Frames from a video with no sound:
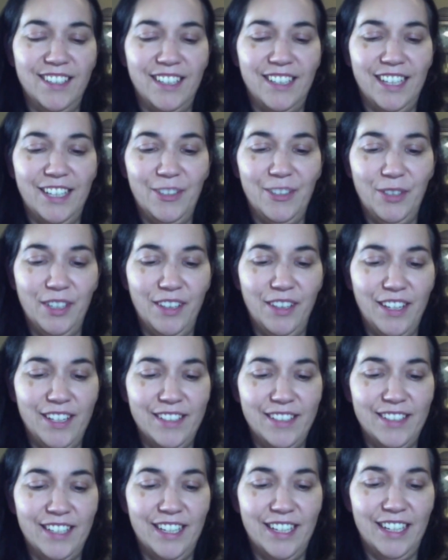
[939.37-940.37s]

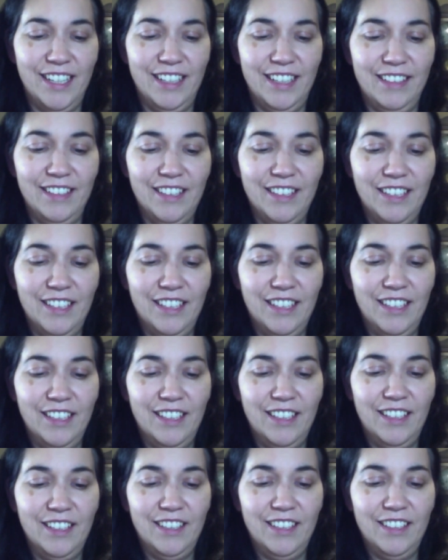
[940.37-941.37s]
realized I
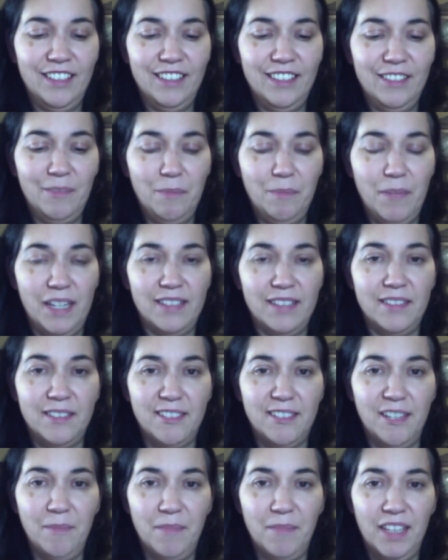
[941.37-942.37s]
messed
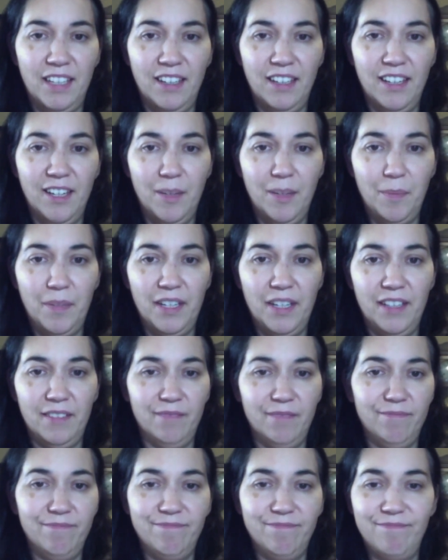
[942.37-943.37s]
something up
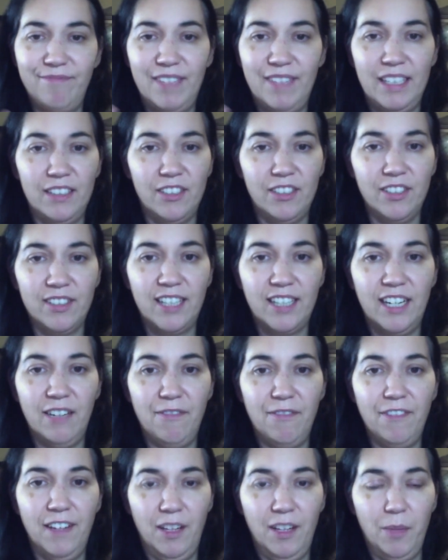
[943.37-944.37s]
and things just kind of
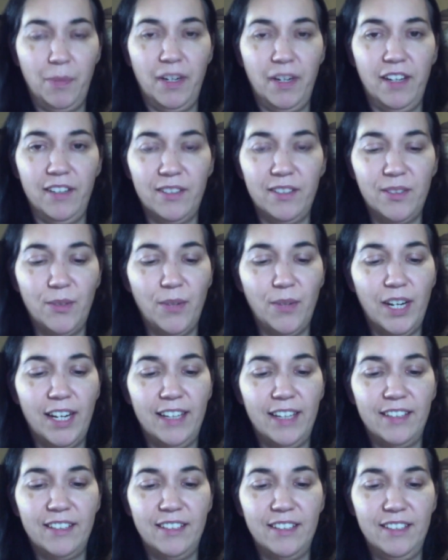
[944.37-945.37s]
fell apart. So
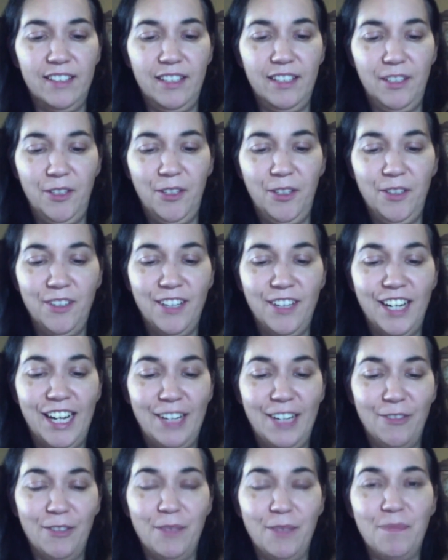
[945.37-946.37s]
I
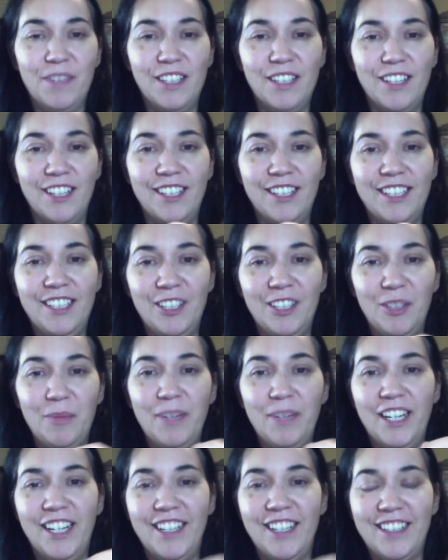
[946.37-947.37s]
ripped the heel
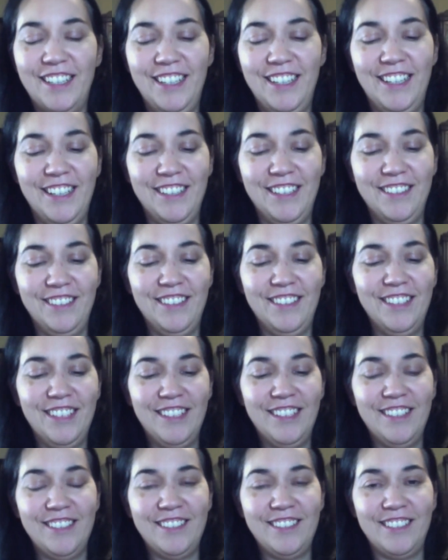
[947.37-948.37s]
back and
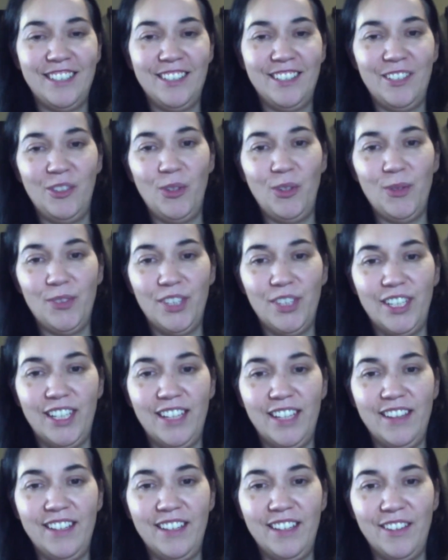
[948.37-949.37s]
started over
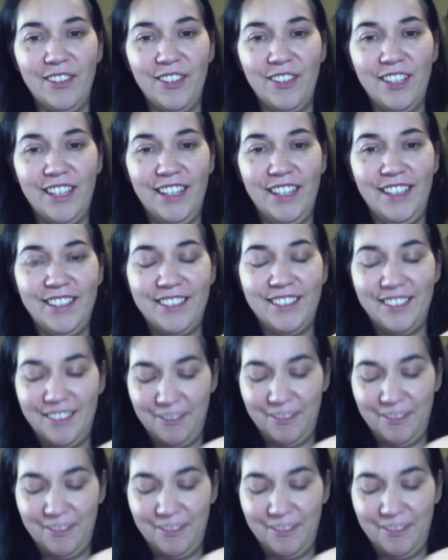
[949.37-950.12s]
again the other night.